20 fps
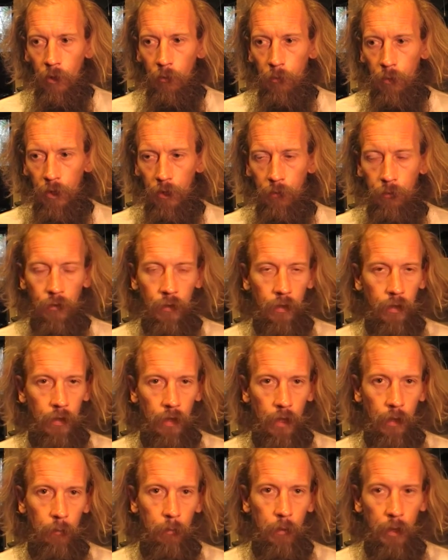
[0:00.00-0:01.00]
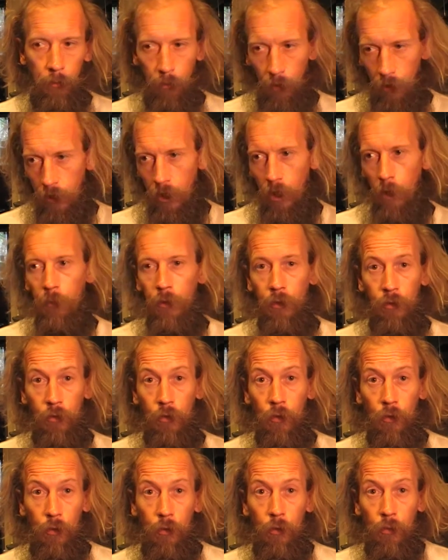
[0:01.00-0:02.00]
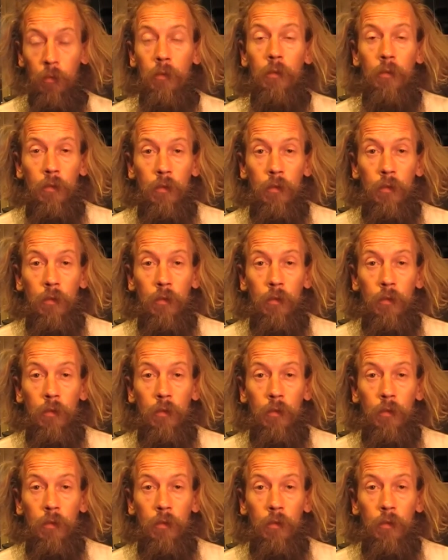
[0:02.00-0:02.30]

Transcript: I'm seeing that people are coming to